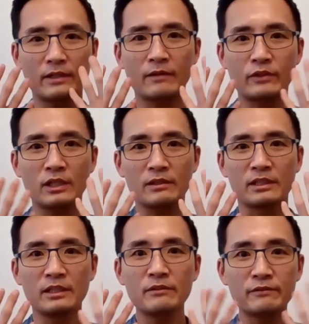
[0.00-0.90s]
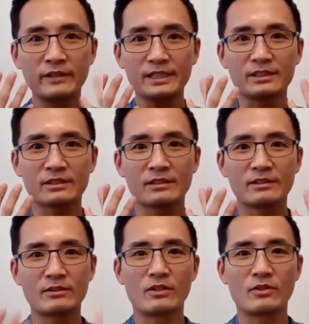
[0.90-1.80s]
I've got a new face.
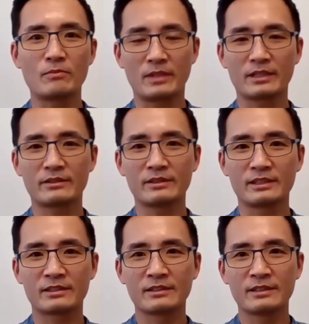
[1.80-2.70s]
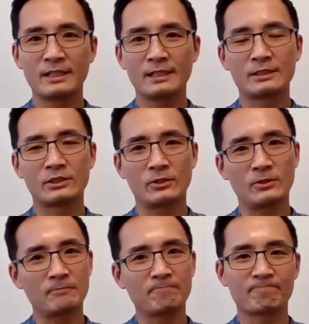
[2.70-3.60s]
Oh my goodness.
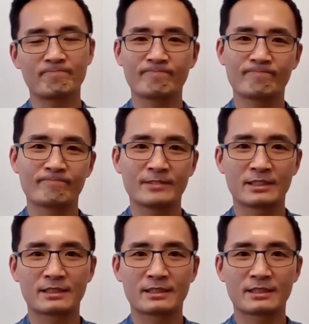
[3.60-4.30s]
So um,